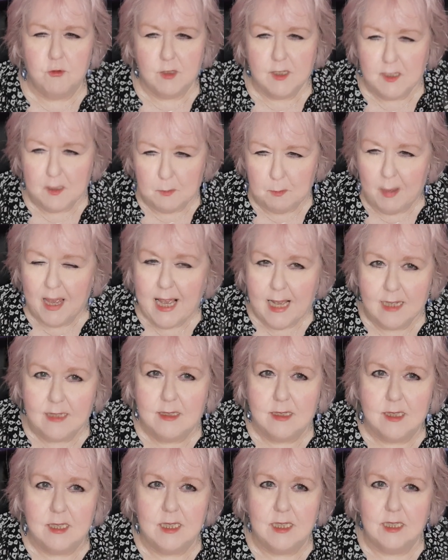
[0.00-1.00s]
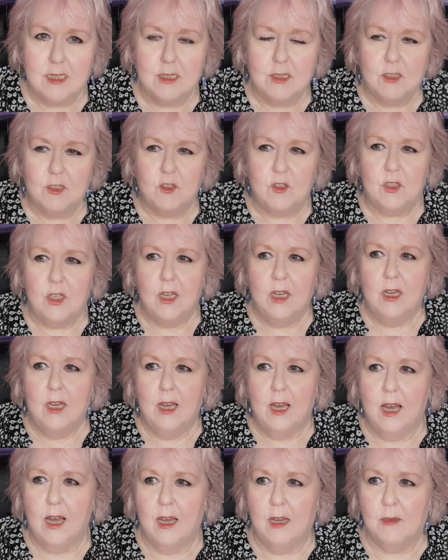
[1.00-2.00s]
respected,
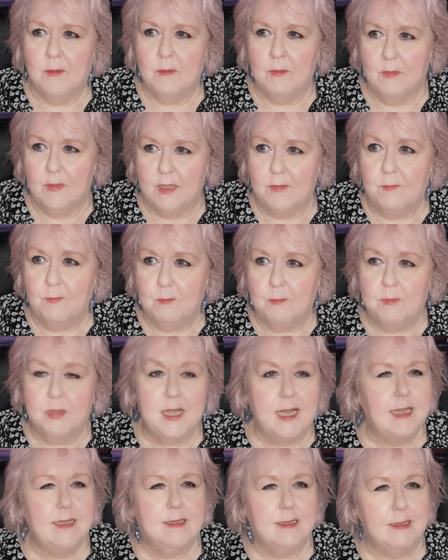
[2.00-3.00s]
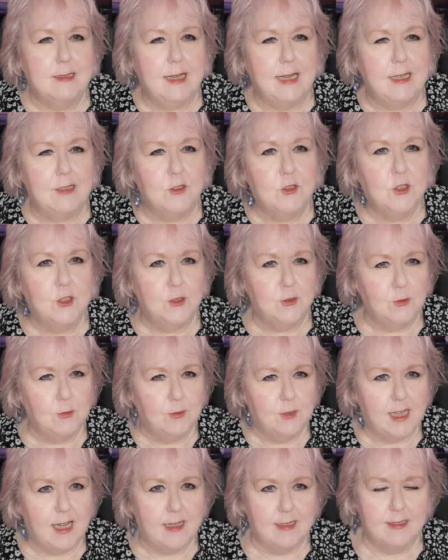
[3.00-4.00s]
even presidential,
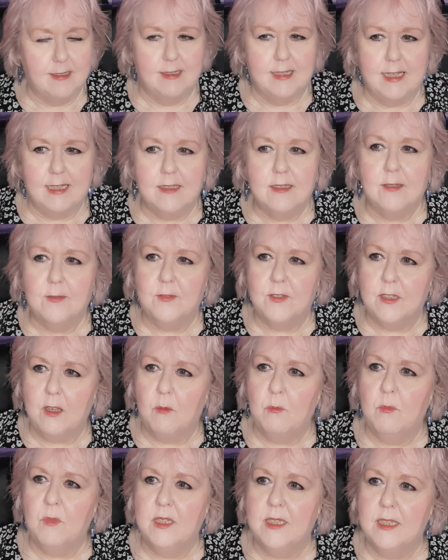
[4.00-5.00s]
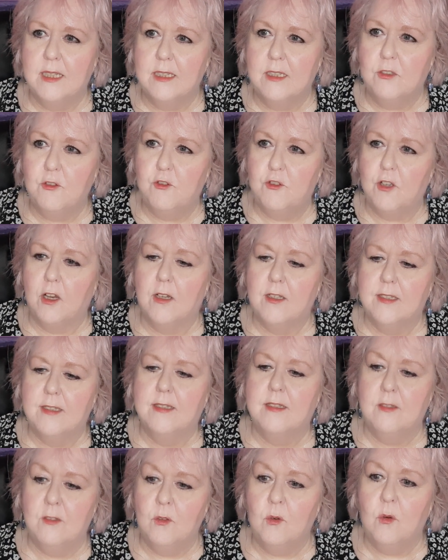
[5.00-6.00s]
that sense of someone that you
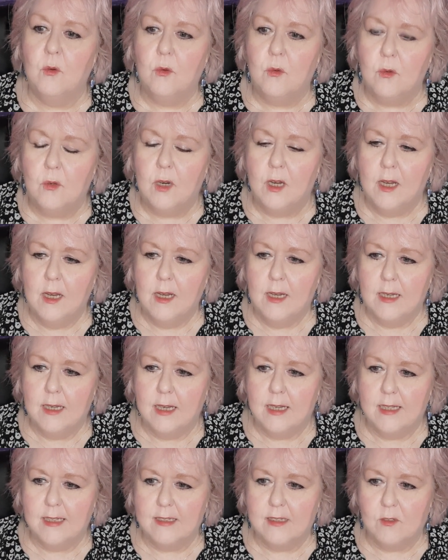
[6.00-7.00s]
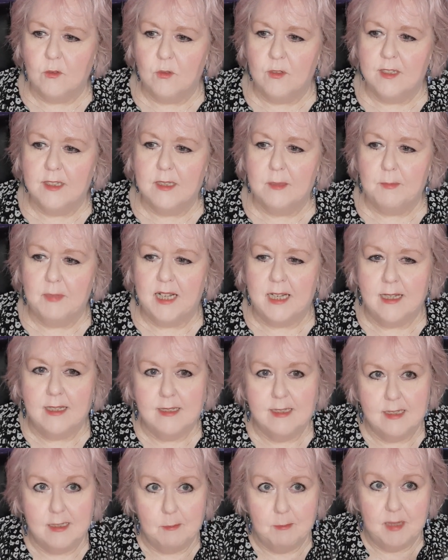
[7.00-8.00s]
just know is going to bring a
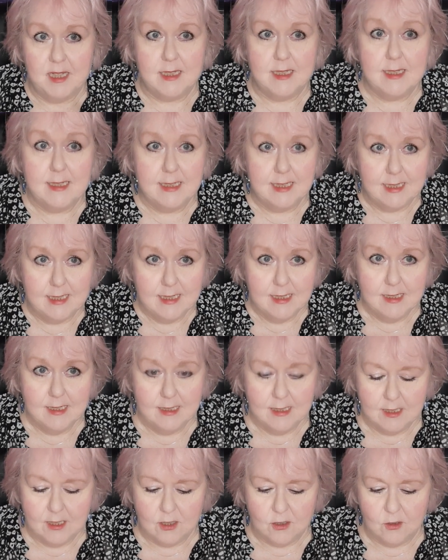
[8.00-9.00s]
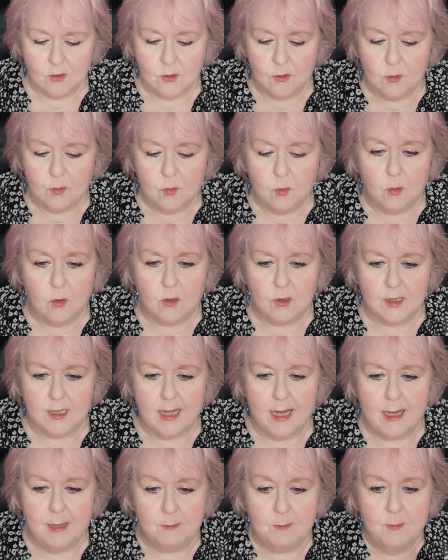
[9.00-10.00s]
stability to what
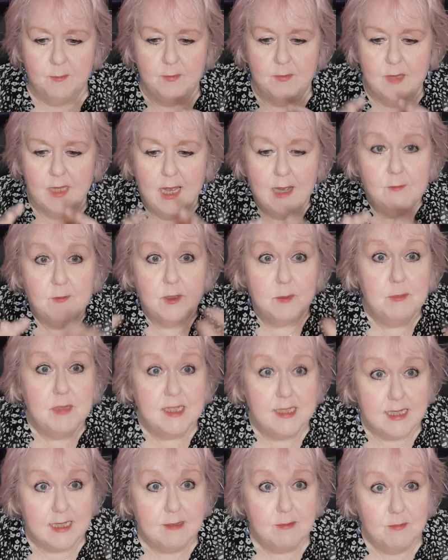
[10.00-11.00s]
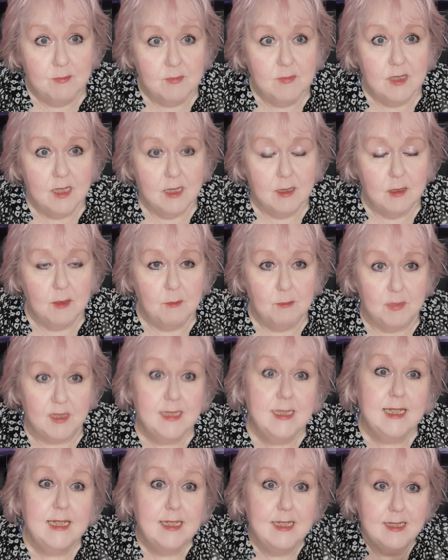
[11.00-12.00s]
everybody
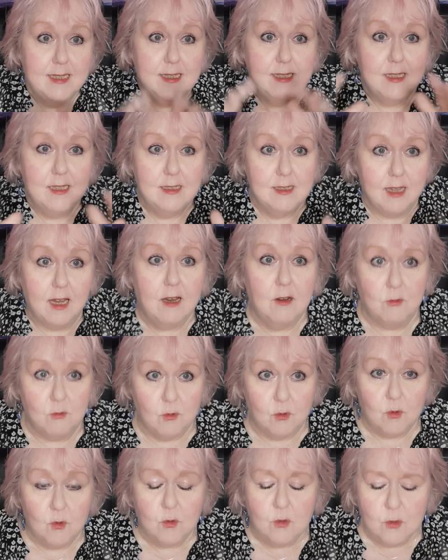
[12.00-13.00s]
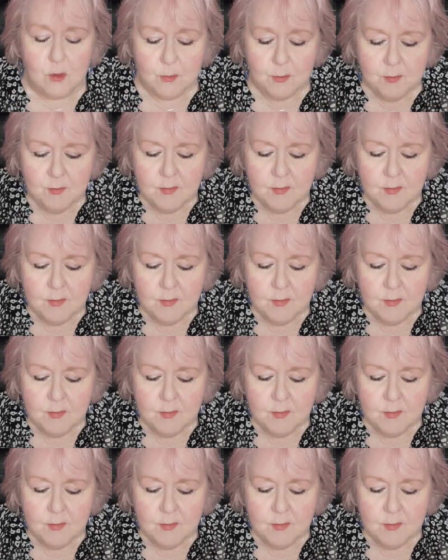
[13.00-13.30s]
beneath that role.